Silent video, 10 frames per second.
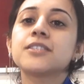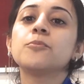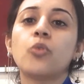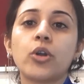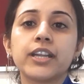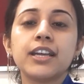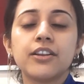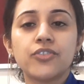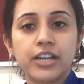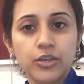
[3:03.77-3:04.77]
the body
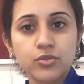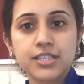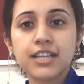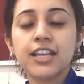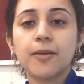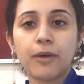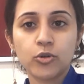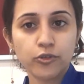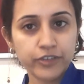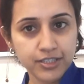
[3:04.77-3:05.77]
in reducing the
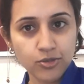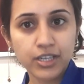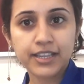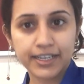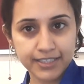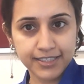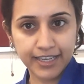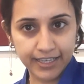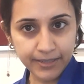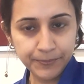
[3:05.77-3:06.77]
amount of insulin that is
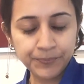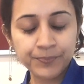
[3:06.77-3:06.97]
there.